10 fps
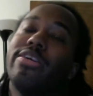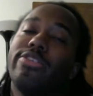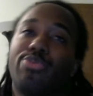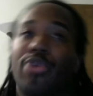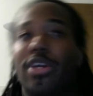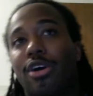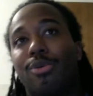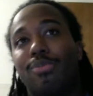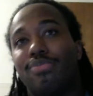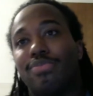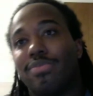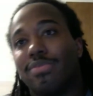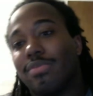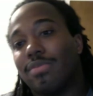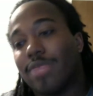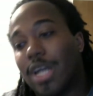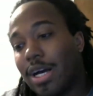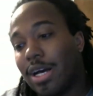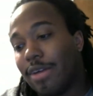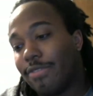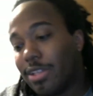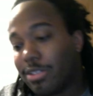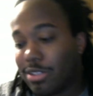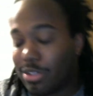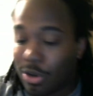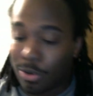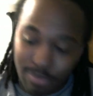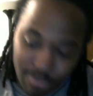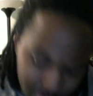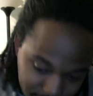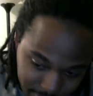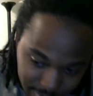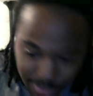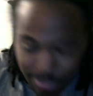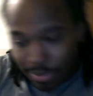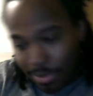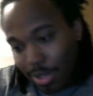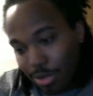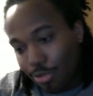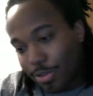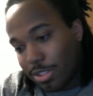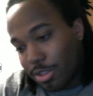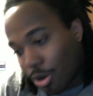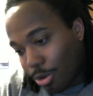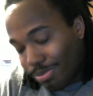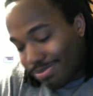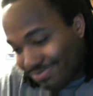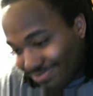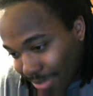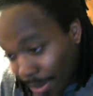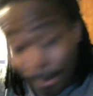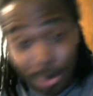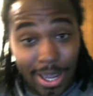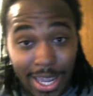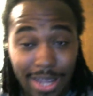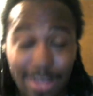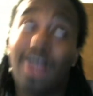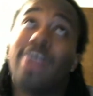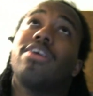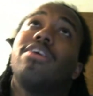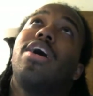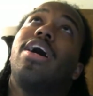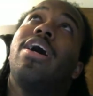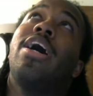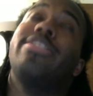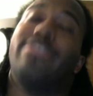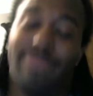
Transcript: It's pretty dope. Uh, Villains is dope. Luffy's dope. Boa Hancock, hot.